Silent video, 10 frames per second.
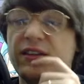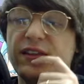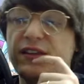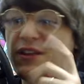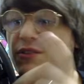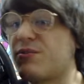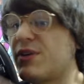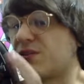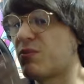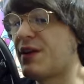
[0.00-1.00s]
Another
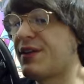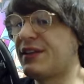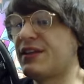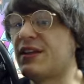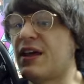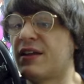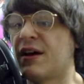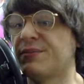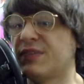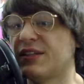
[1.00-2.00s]
reason why they did
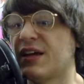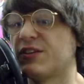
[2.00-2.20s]
that